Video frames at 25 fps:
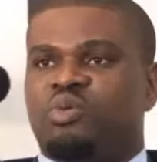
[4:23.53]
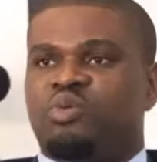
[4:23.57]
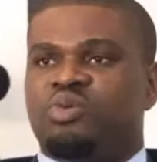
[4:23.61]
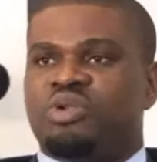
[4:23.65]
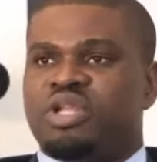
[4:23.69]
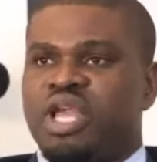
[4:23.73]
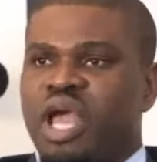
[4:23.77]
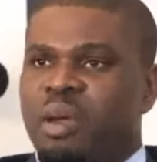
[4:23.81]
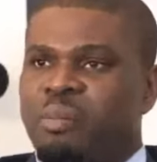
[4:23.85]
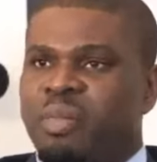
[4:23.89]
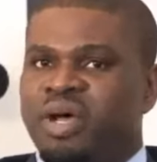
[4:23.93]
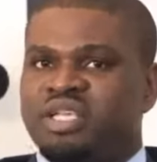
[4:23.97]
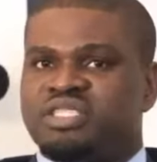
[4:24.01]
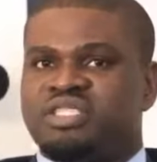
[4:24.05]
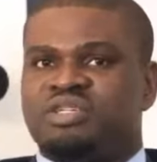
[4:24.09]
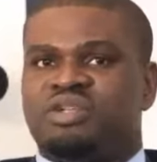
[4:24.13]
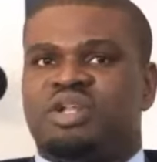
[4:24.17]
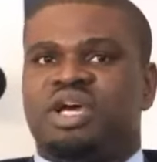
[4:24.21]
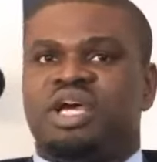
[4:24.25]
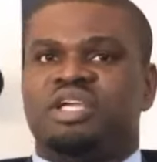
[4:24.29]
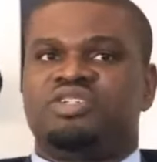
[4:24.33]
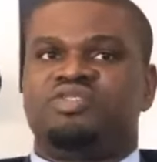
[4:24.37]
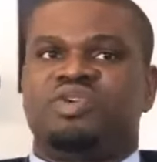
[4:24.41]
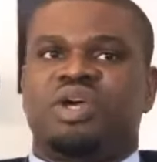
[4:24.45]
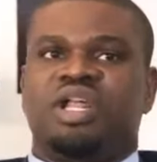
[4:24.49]
Would the
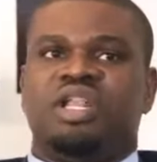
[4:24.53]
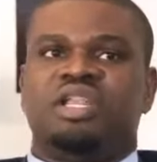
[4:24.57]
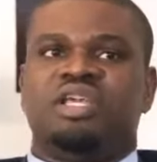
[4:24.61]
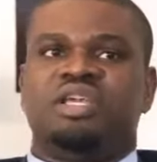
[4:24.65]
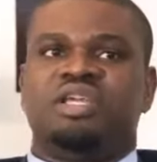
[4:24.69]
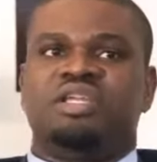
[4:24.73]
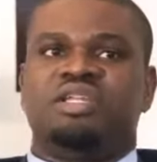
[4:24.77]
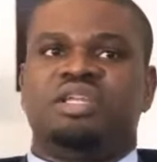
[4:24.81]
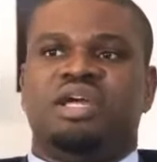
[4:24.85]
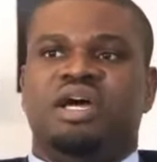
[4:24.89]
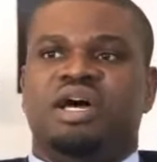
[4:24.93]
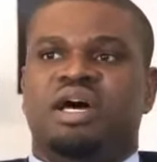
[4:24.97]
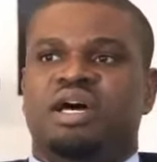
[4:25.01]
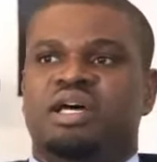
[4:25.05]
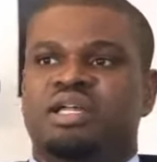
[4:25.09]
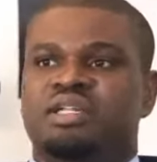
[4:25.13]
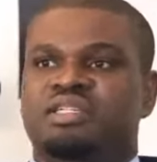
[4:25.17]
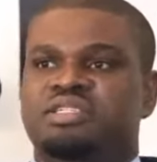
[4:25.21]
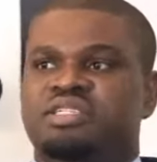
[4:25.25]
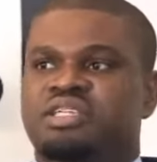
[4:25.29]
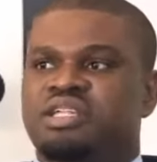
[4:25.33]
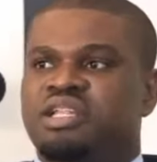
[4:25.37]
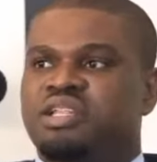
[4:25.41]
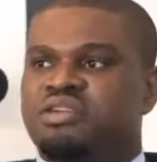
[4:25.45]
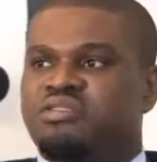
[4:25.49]
ambassador actually
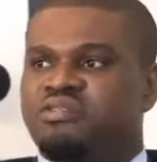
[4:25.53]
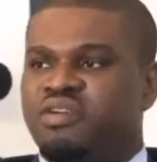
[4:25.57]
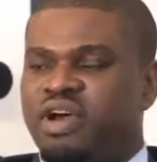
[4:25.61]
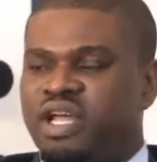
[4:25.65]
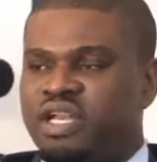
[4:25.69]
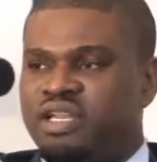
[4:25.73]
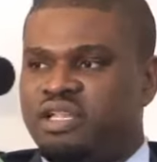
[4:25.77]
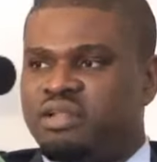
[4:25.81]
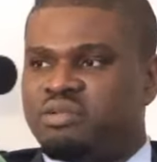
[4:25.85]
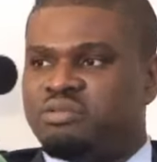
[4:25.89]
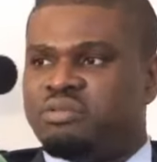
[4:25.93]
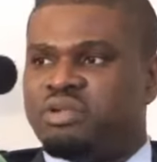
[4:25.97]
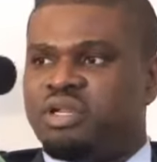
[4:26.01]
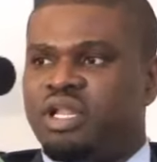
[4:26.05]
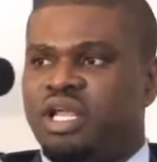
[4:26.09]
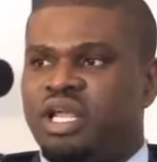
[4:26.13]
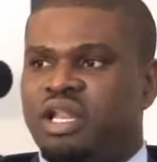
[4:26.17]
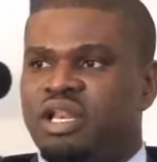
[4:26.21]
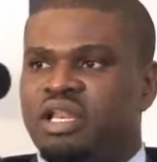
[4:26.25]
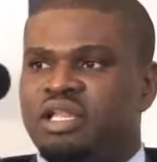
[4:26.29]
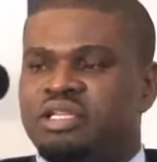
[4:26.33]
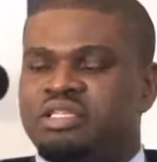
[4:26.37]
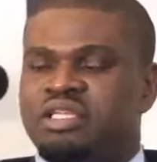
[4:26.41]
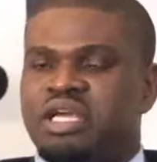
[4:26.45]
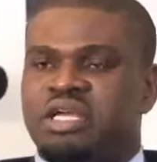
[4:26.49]
deliver the
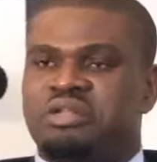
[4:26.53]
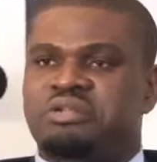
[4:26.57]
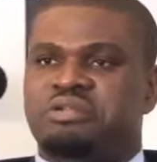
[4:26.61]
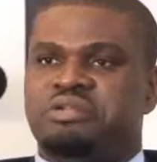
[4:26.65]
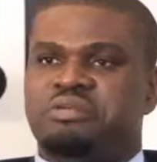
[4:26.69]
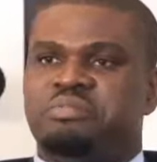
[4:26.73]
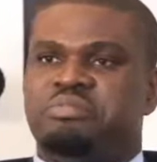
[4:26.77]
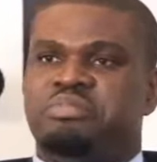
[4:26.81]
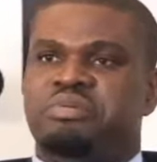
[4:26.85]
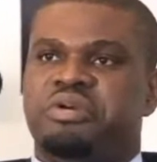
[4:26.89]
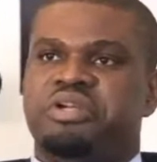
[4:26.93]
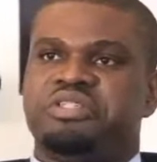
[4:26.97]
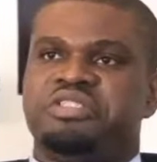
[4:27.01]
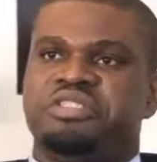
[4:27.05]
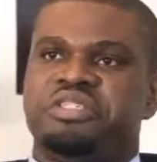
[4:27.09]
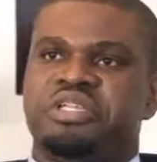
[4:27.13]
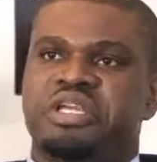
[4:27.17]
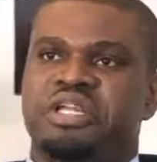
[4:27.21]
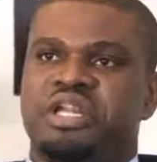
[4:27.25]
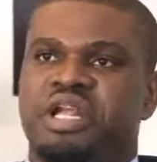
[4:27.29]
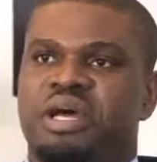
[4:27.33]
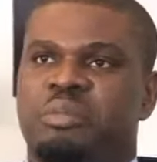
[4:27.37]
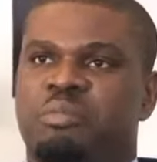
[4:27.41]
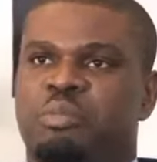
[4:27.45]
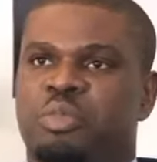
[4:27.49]
letter to the
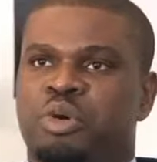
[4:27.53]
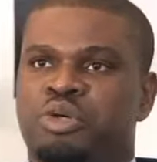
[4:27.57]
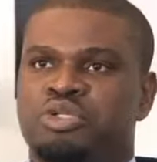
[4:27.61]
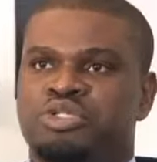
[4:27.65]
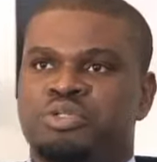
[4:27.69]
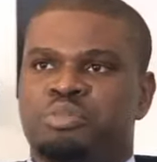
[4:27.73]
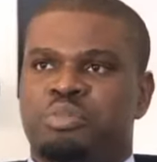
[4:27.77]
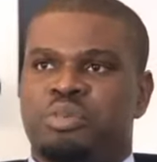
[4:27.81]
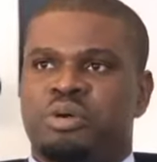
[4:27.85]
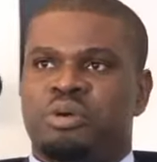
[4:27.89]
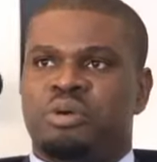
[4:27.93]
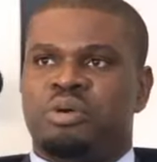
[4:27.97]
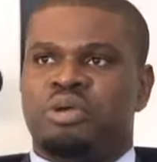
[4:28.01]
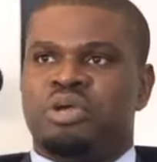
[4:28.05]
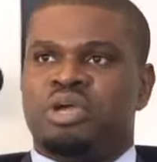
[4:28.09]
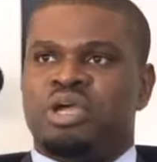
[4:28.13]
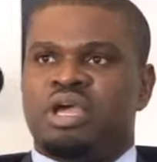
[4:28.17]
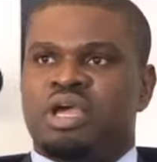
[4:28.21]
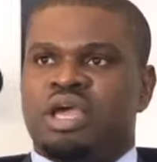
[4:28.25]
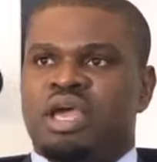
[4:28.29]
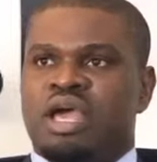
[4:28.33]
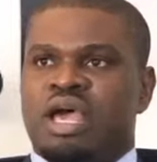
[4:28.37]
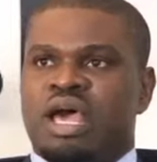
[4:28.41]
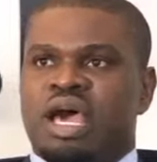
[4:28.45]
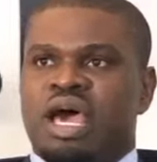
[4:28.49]
president and much more?
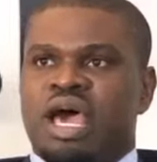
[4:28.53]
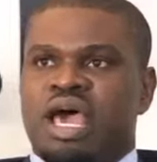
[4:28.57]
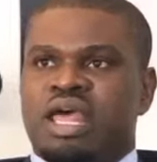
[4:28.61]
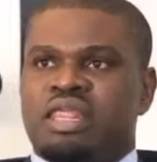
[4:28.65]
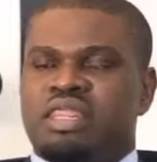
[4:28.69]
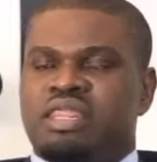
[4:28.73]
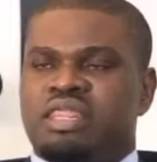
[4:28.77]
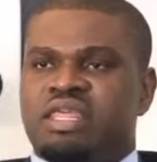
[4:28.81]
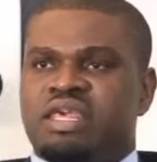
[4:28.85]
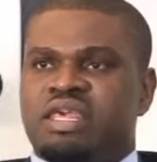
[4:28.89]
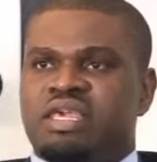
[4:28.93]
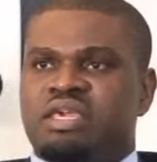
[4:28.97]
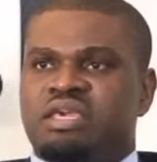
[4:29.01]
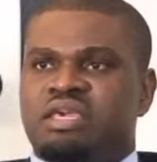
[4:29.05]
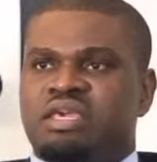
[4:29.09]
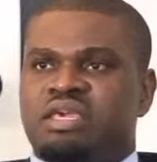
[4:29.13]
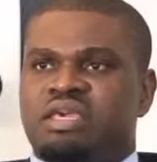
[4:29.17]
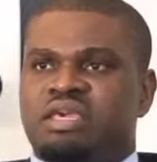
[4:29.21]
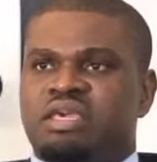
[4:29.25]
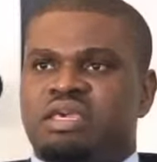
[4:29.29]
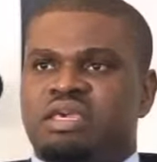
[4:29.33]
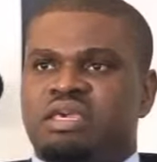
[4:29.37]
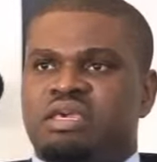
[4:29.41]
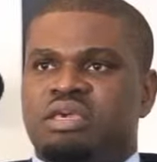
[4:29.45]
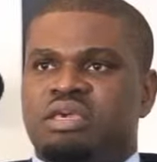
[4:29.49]
I think